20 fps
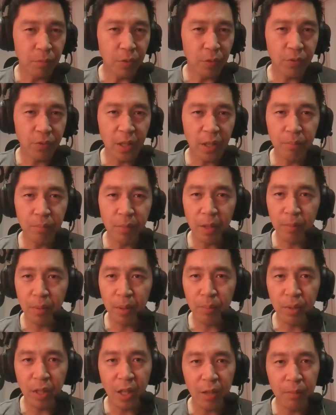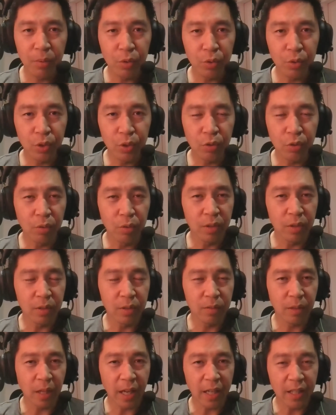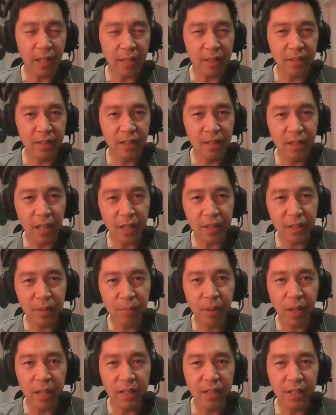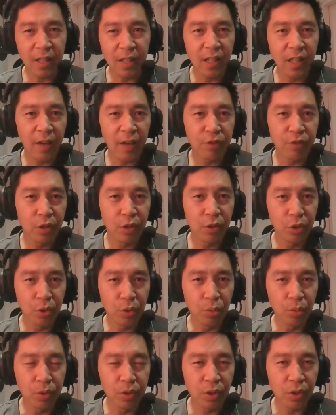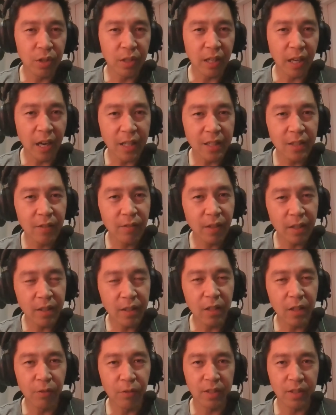the Fed maybe be able to, I guess, suggest to banks that they have to do certain kinds of lending.